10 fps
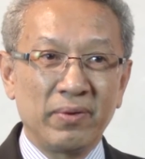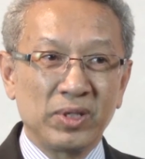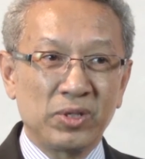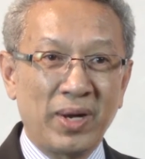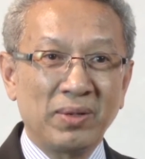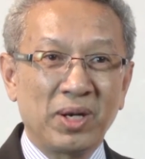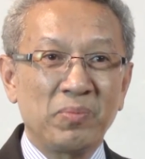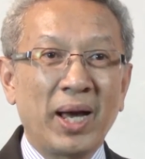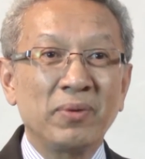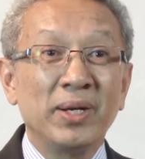
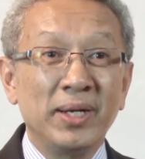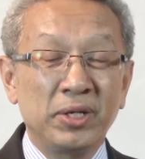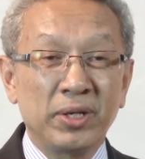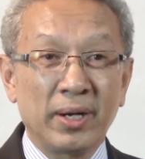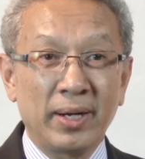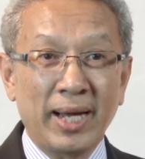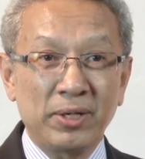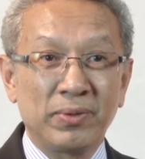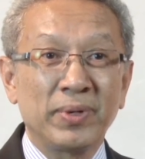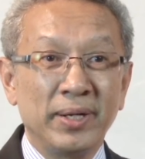surrounded by radiation,
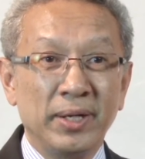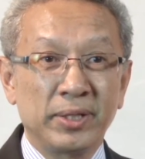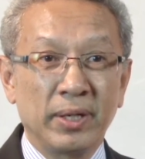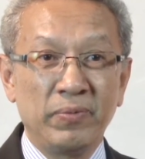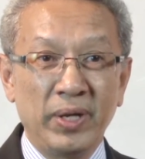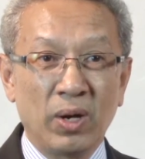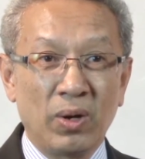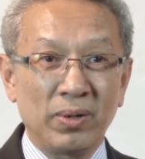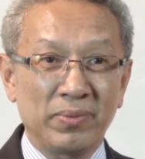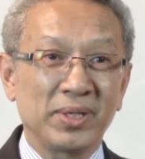natural radiation. We,
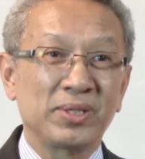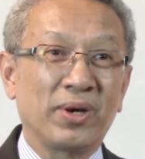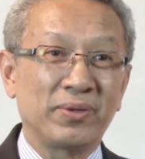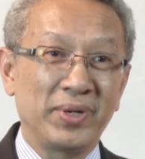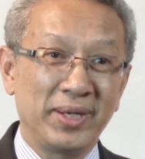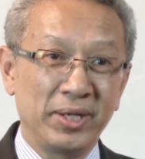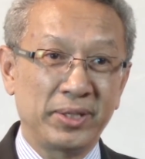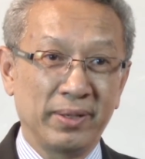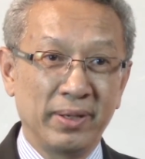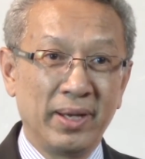all of us, got
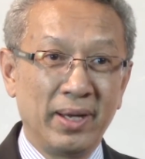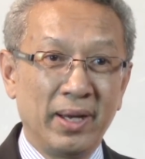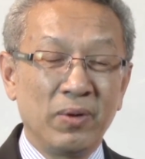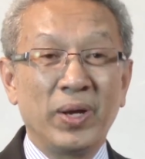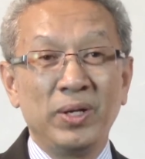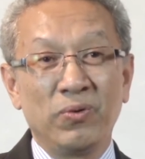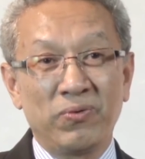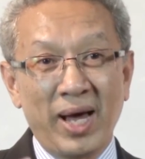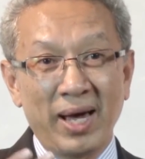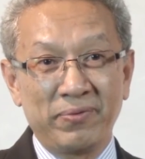radiation when you
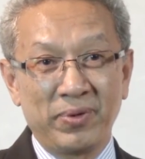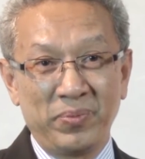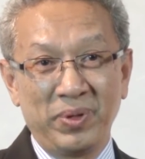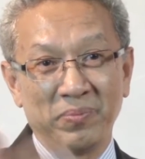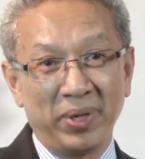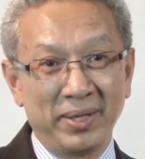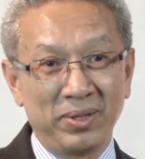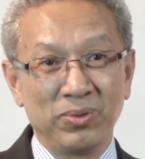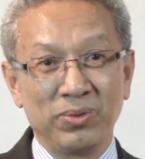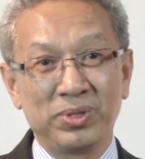fly from Phnom Penh
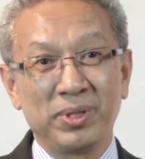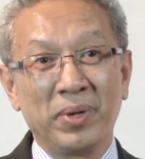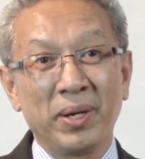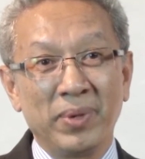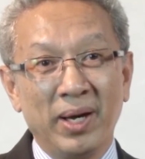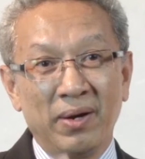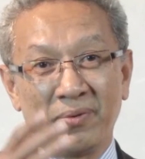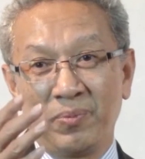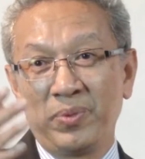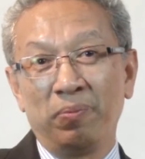to Siem Reap,
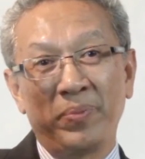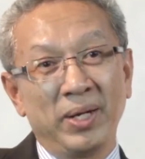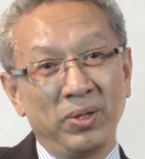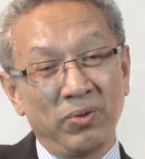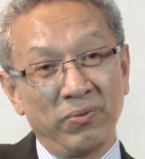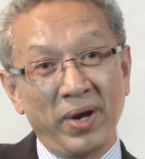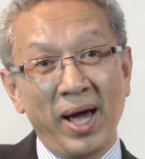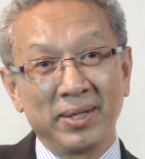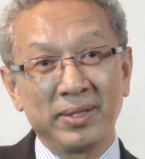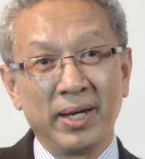from Phnom Penh to
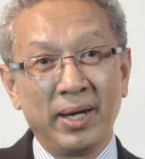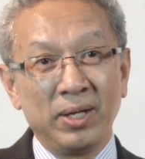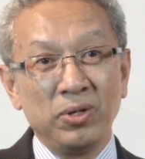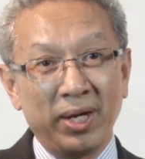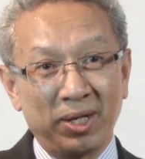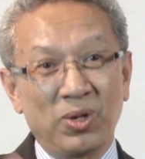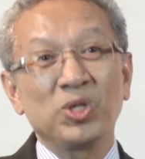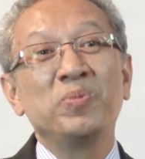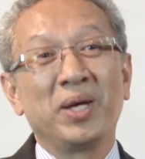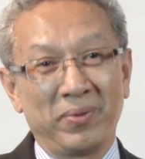France, you get
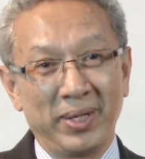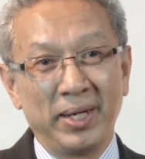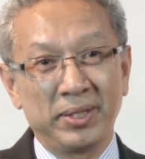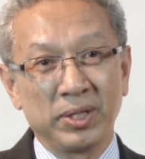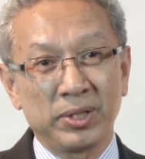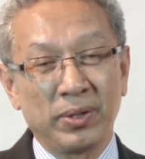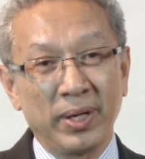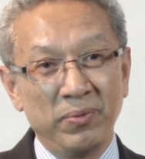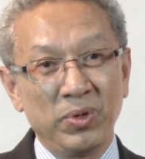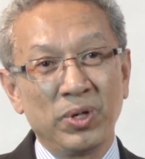cosmic radiation. So
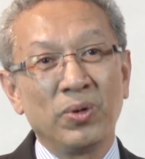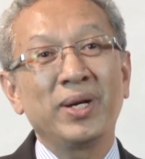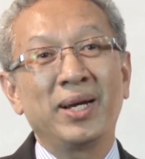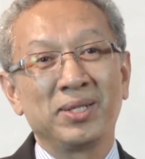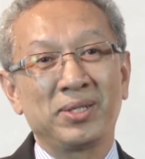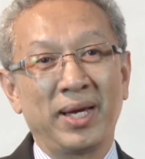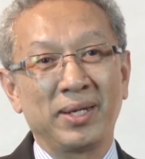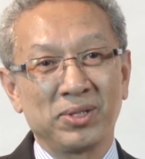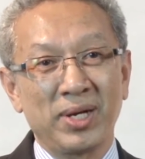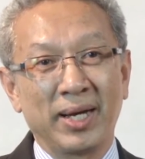if you don't
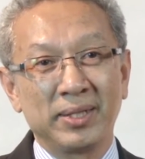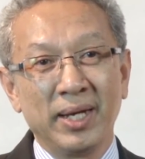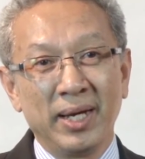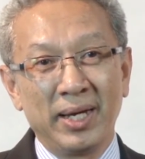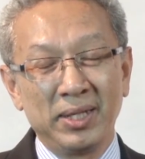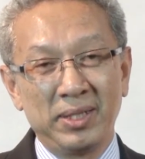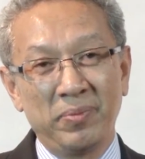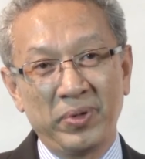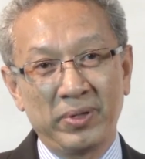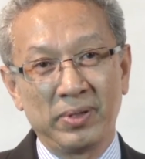understand science, it's
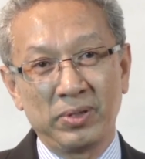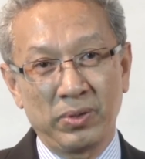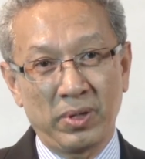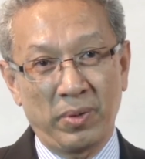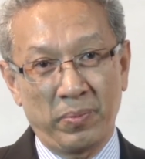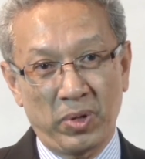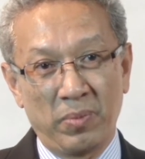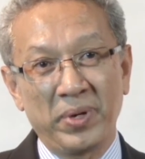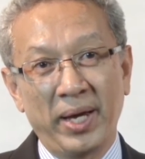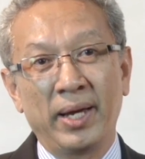difficult to
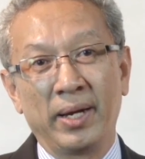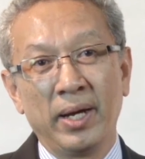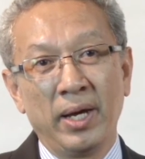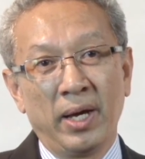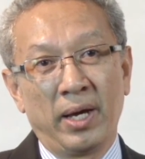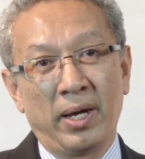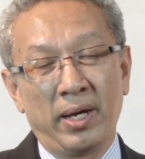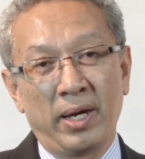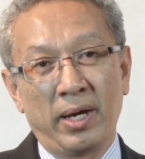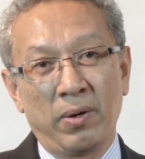comprehend uh,
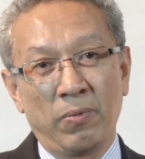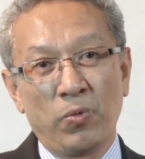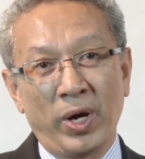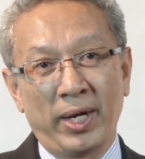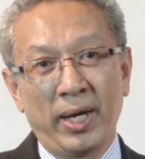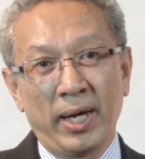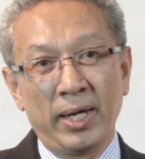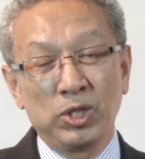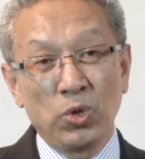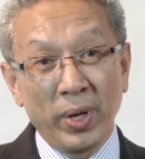uh, what
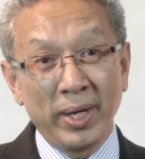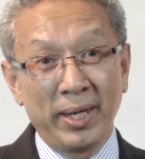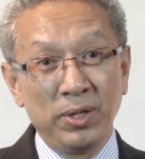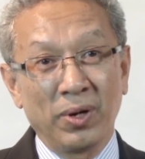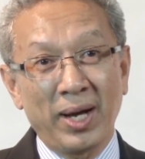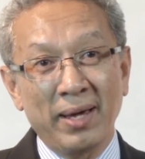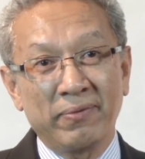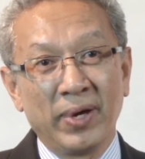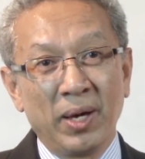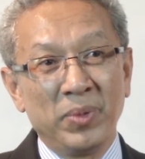is going in your
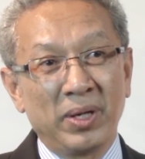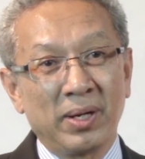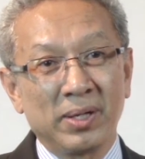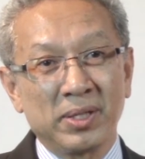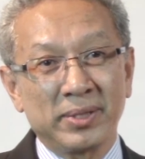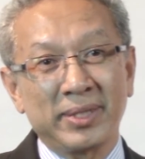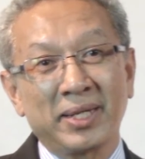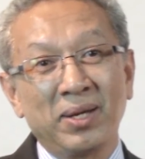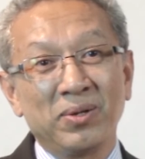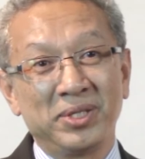life because
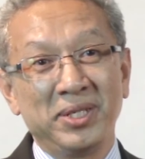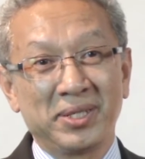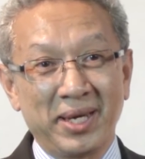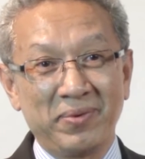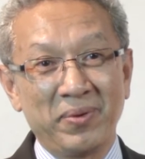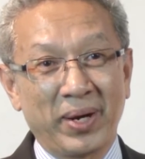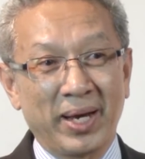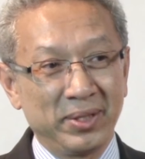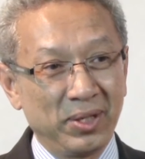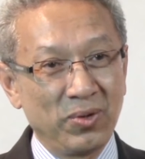technology is
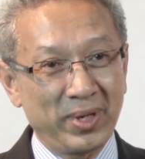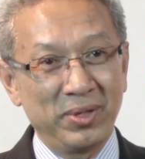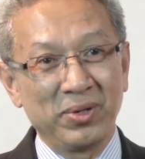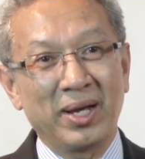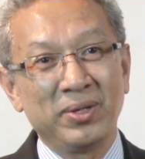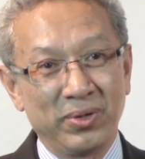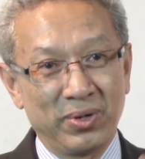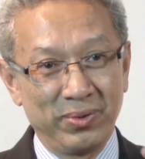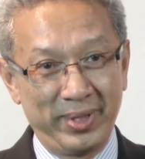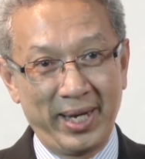everywhere. You look at your, your,
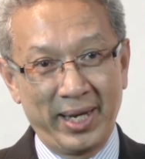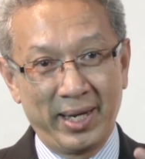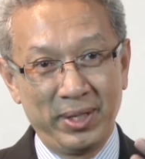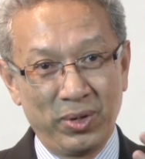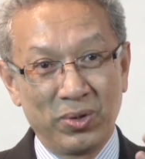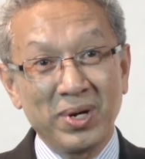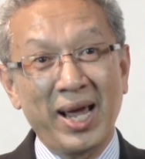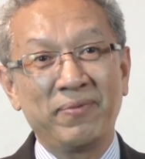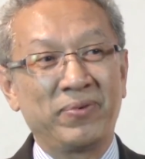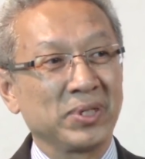own, day, uh, your own
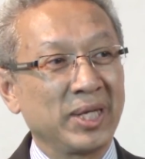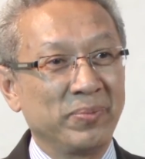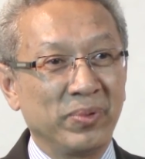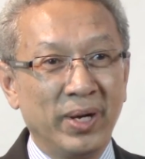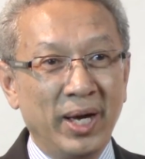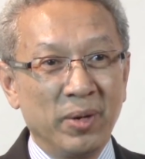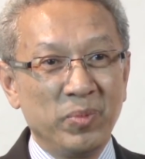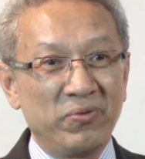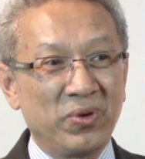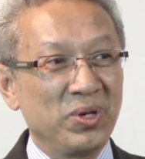life, for example.
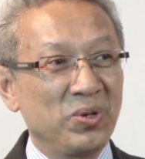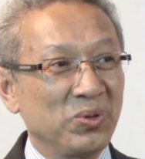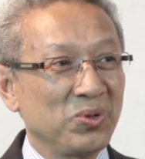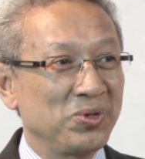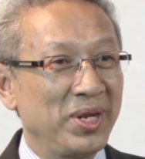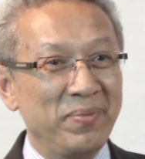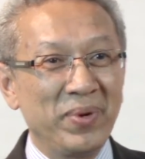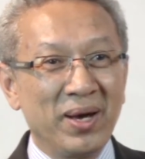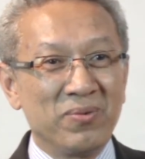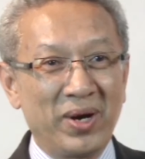Before you go to
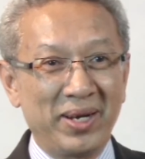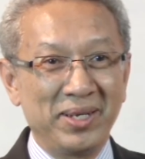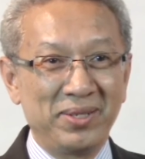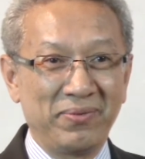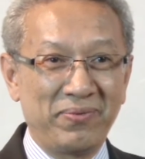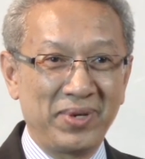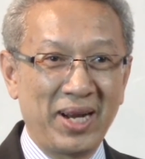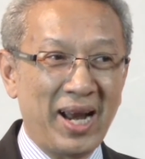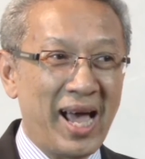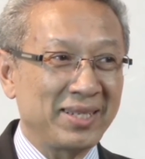sleep, what is the,
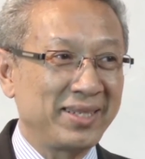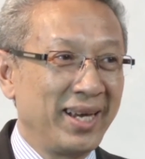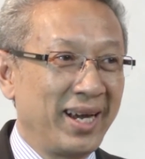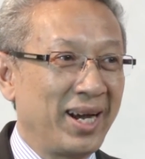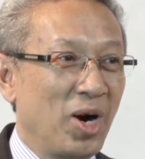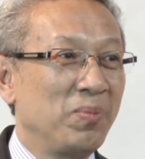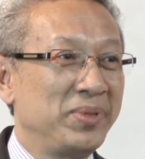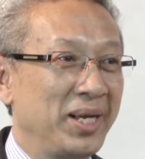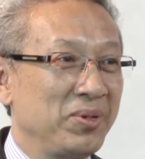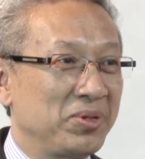the last uh,
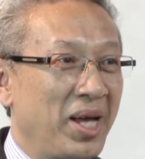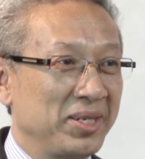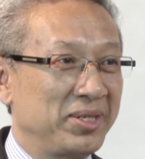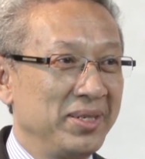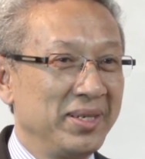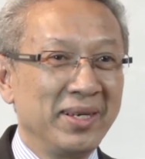object you touch?